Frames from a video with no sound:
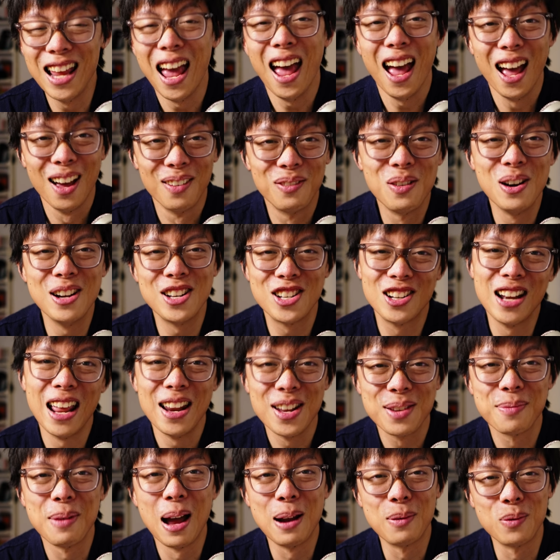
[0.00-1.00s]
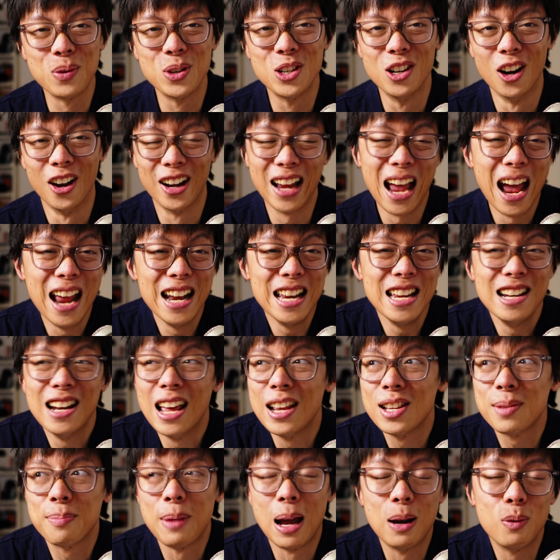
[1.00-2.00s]
Yeah, which lens mount would you like? Any
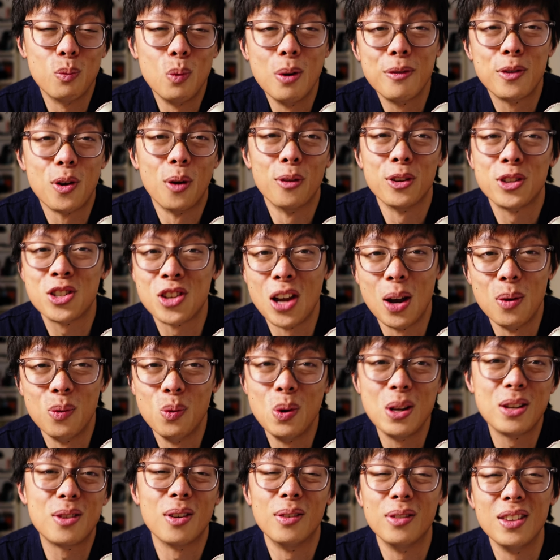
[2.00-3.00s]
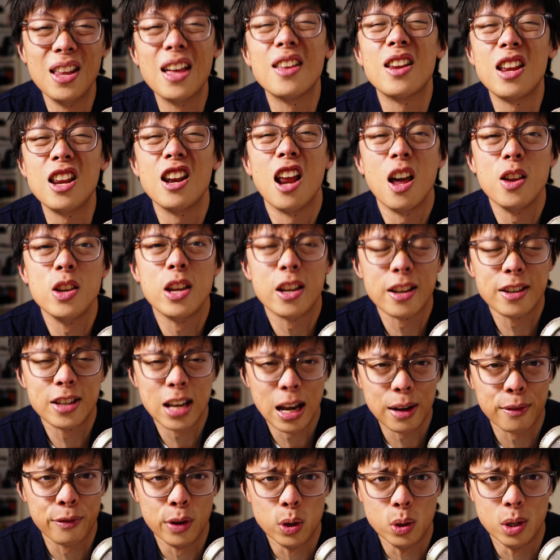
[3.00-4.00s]
lens mount we've got. No. You can
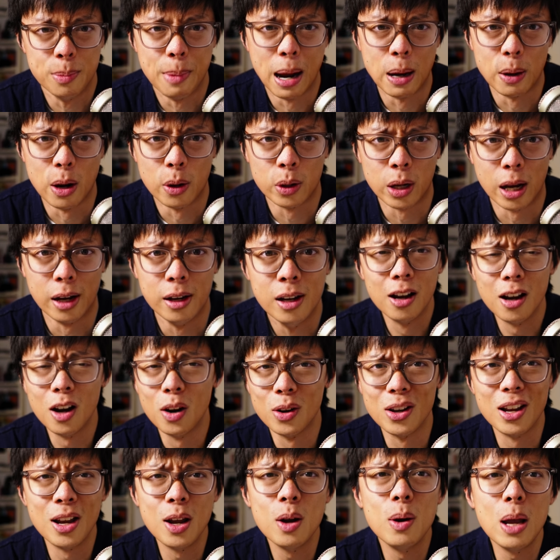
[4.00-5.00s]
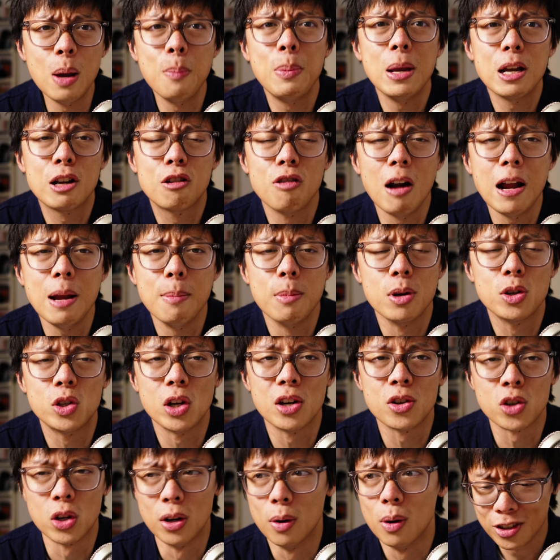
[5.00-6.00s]
take Fuji mount, okay? Oh, he'll be a great
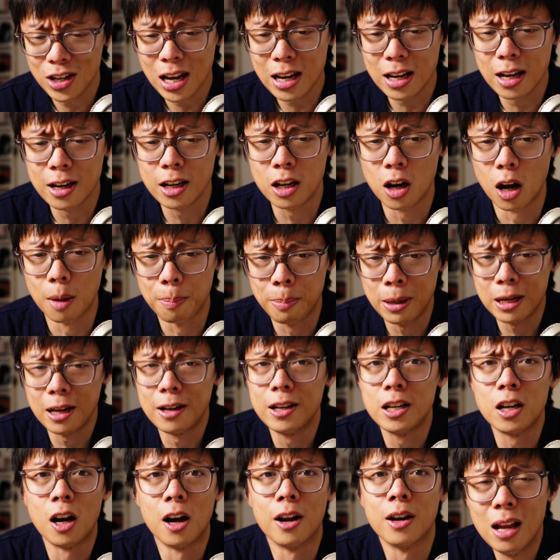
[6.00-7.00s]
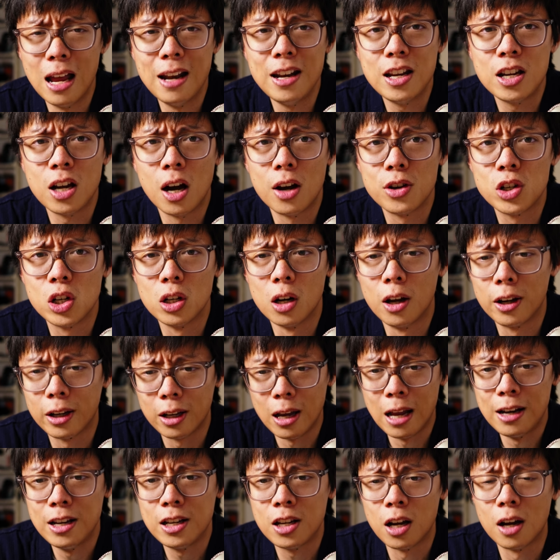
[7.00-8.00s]
magician. Take any card. Pick any card. Any card you like.
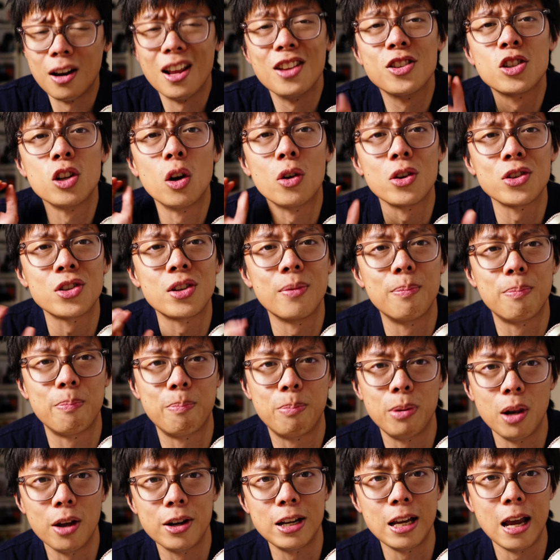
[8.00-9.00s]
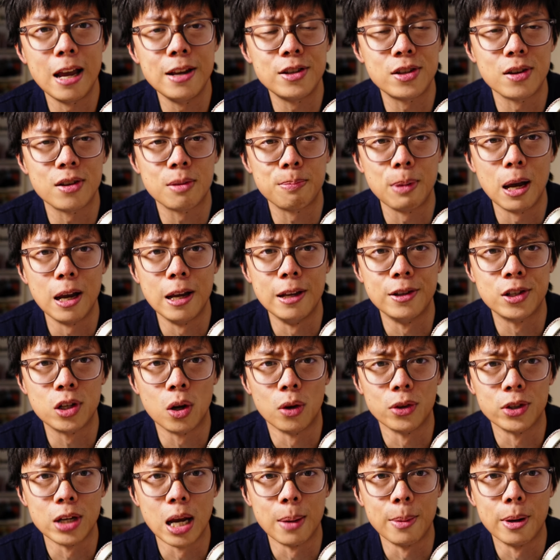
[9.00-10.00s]
Any card, as long as the bloody ace of spades.
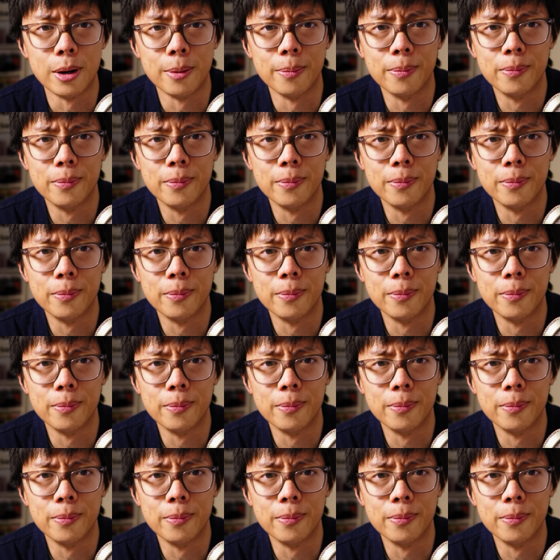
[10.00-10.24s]
God damn it.